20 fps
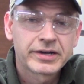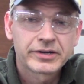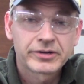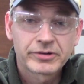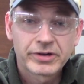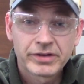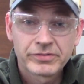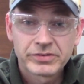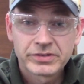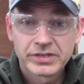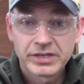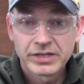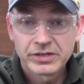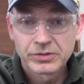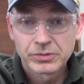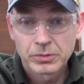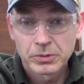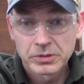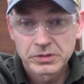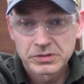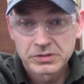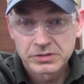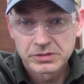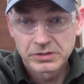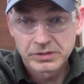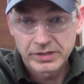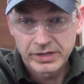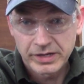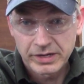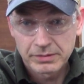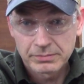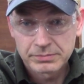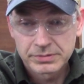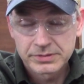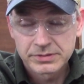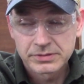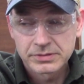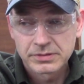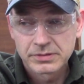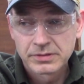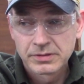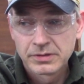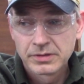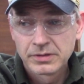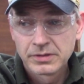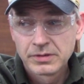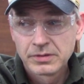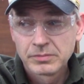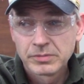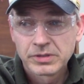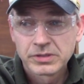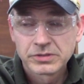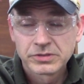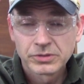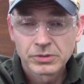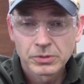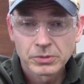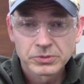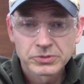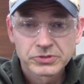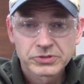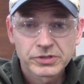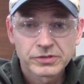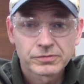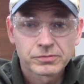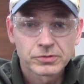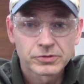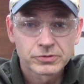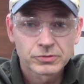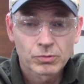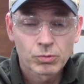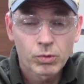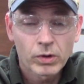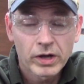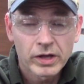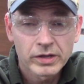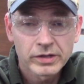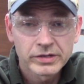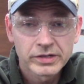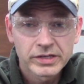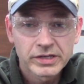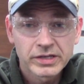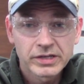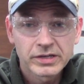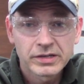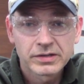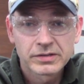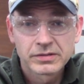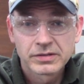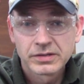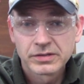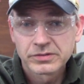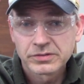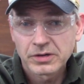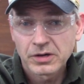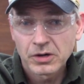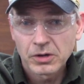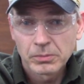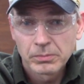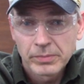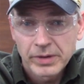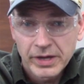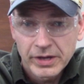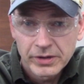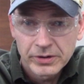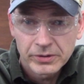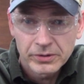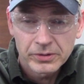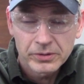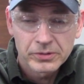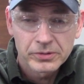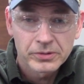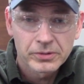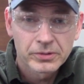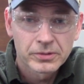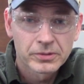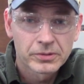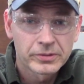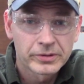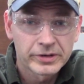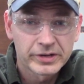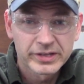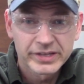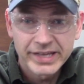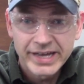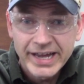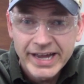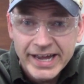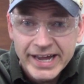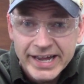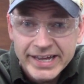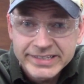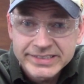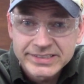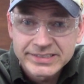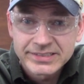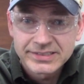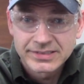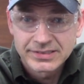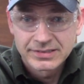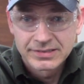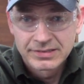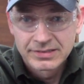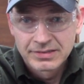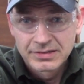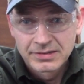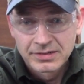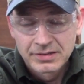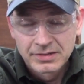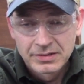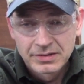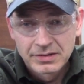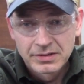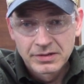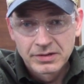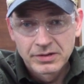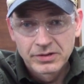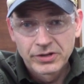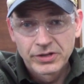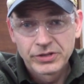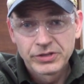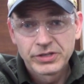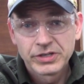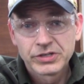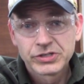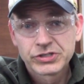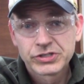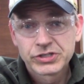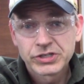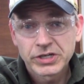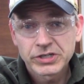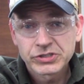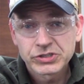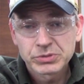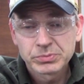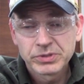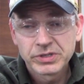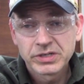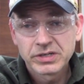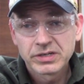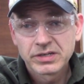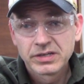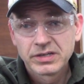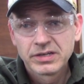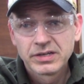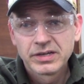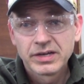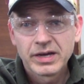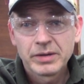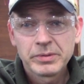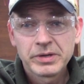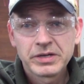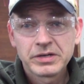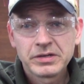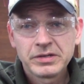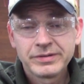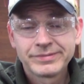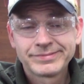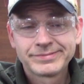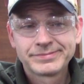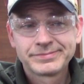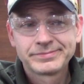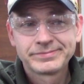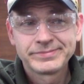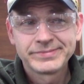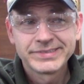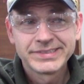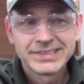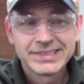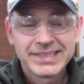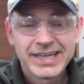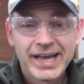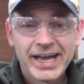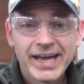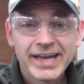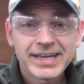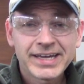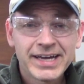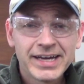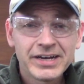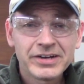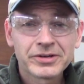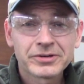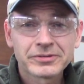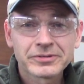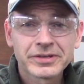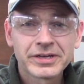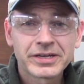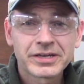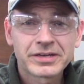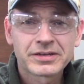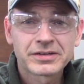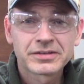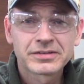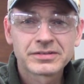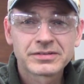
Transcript: of gravitate towards the lamps, because the old stuff was quality. It's all metal or glass. And the adjustment, I mean, I kind of don't like